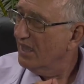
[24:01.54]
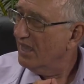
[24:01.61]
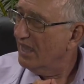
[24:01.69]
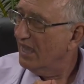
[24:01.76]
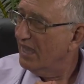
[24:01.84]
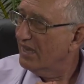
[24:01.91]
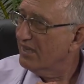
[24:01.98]

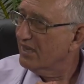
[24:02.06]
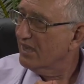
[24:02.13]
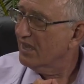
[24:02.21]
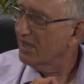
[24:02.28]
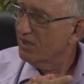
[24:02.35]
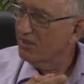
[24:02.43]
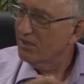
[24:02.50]
And
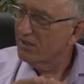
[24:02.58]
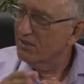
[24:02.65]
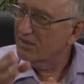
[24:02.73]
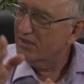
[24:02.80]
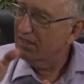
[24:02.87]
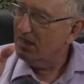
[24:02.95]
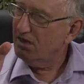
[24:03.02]

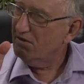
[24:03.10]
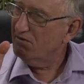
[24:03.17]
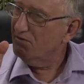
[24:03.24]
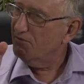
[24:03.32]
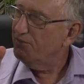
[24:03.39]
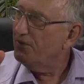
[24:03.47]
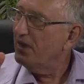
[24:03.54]

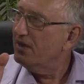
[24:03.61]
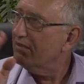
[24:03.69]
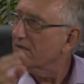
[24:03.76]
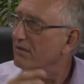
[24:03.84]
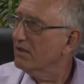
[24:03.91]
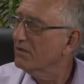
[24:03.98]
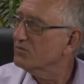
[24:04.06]
then
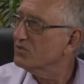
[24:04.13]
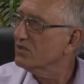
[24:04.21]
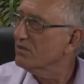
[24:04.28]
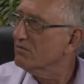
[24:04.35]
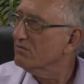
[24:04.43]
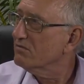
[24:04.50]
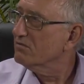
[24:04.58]
faith comes
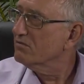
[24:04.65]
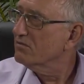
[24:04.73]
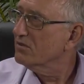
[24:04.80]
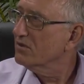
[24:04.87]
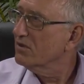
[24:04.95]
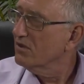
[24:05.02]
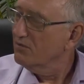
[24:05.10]
in.
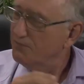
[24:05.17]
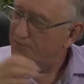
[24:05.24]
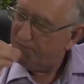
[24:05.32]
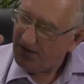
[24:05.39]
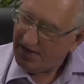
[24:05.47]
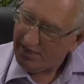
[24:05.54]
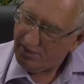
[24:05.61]

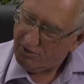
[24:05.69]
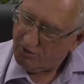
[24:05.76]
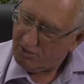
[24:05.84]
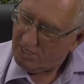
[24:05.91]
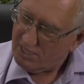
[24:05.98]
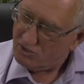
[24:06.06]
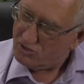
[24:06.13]
Faith
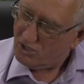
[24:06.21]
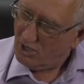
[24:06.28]
takes